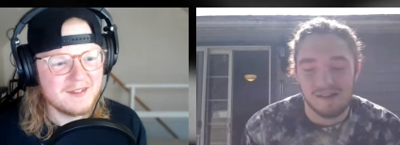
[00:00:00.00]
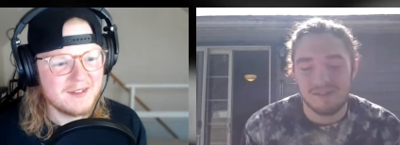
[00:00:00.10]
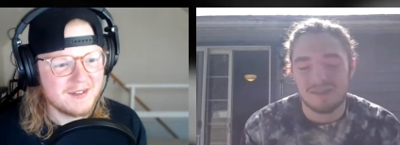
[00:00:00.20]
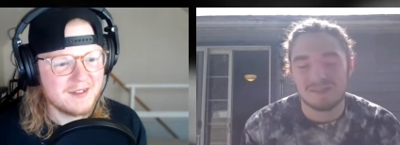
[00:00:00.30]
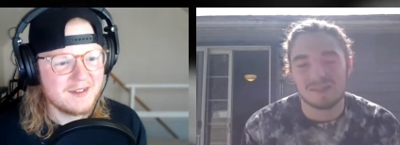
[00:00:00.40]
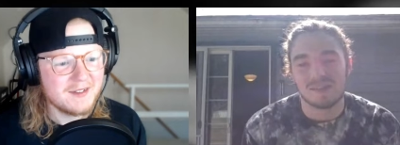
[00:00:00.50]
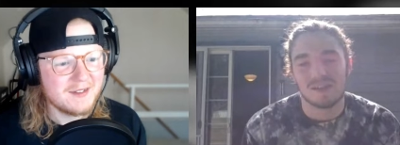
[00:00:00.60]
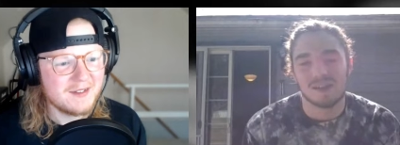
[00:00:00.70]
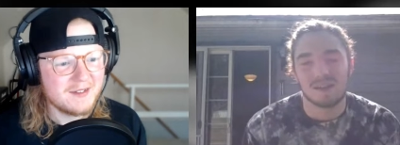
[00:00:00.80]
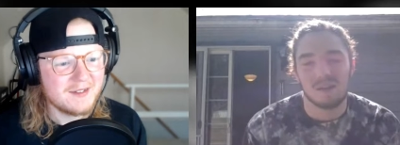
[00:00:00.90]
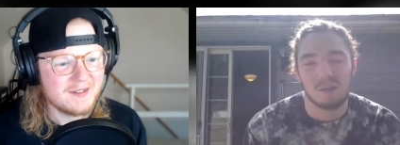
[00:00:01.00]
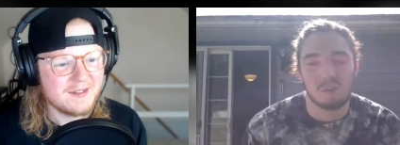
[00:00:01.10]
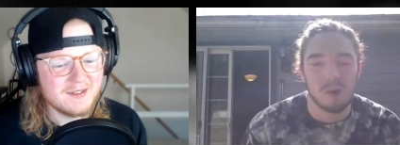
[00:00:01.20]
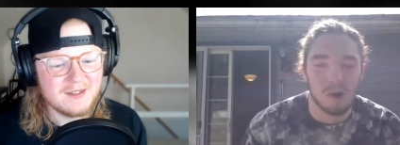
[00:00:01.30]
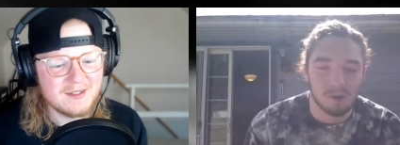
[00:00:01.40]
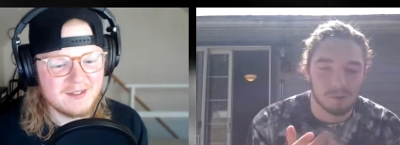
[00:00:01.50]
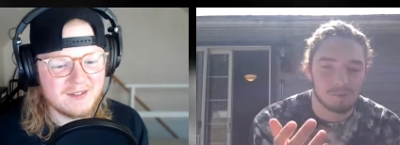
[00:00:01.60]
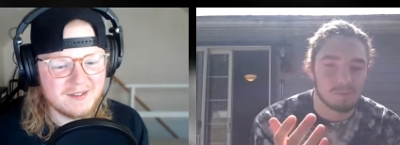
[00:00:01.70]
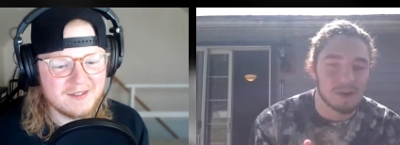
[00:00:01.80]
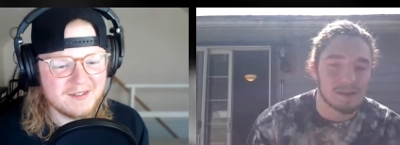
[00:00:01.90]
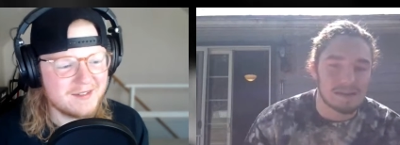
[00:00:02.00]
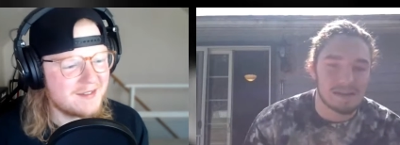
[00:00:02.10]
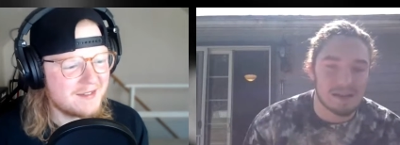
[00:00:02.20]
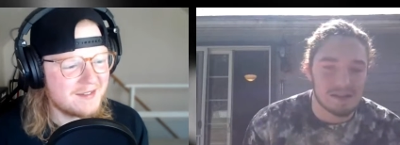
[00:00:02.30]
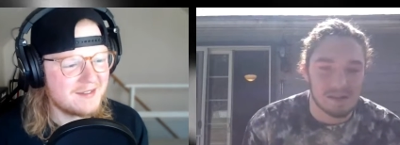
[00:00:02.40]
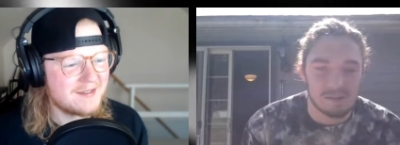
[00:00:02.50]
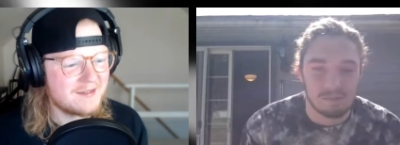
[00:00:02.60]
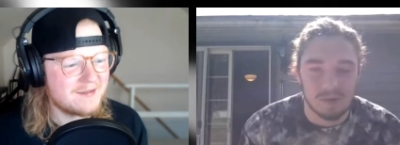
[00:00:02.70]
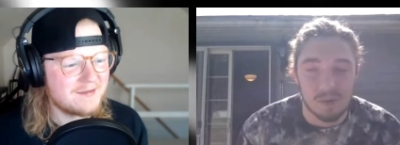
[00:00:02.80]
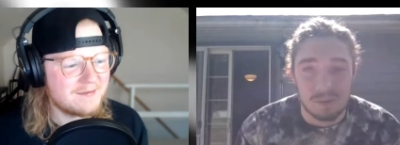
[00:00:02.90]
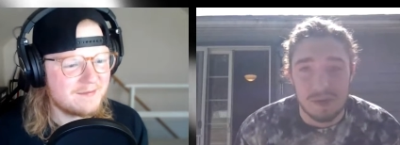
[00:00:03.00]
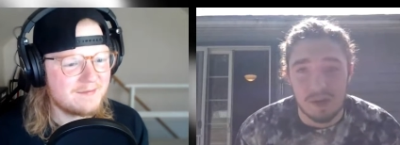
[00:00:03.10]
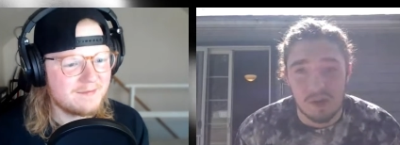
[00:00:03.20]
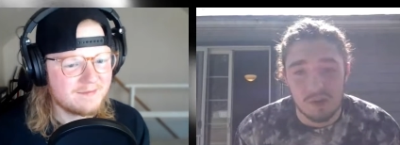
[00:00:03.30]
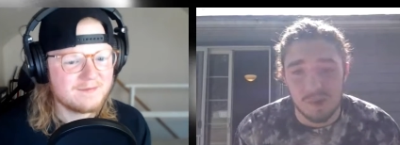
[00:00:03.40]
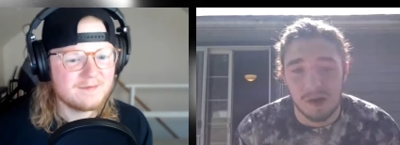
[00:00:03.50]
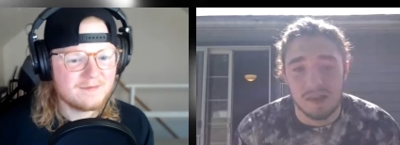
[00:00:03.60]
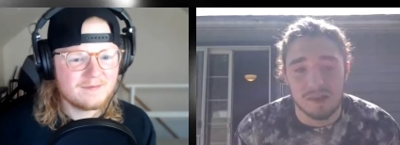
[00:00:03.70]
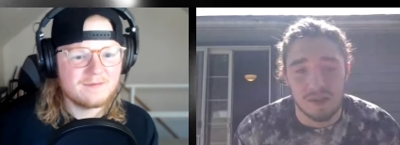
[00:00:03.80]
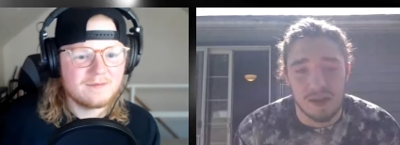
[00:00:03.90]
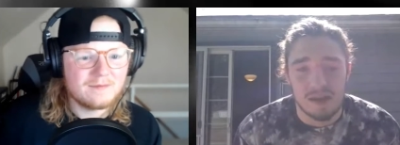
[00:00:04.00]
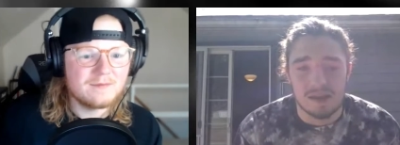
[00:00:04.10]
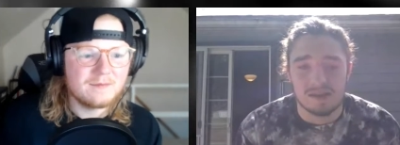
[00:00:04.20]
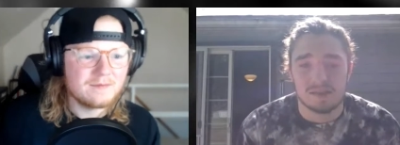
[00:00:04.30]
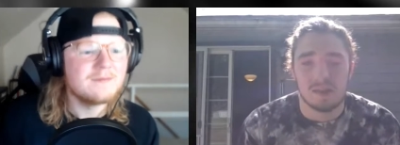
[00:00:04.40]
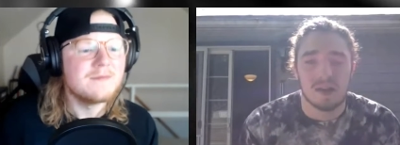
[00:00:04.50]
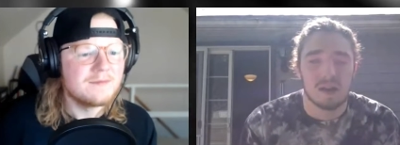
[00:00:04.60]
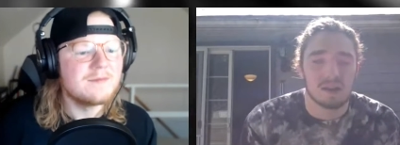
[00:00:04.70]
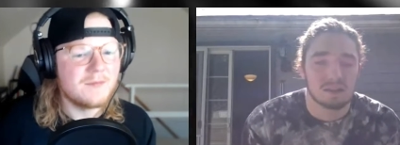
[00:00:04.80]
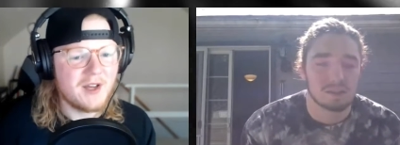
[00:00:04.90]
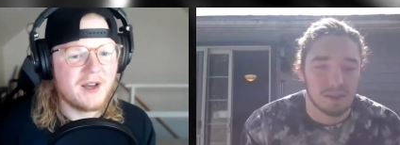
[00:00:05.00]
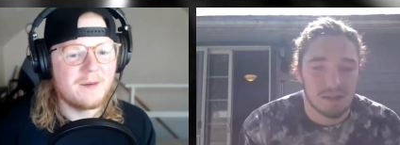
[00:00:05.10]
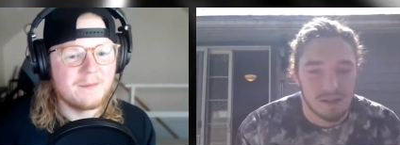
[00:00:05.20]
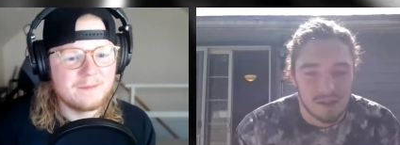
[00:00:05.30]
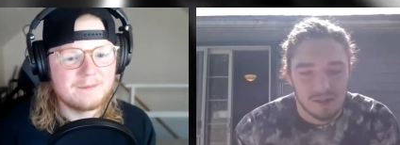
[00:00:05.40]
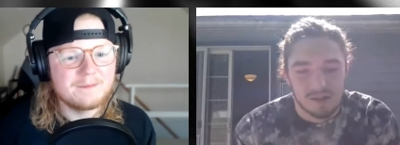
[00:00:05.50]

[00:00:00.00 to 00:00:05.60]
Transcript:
Speaker 1: And then obviously uh, oh, our, biggest connection between me and you is probably Ethan Hayes. Uh, yeah.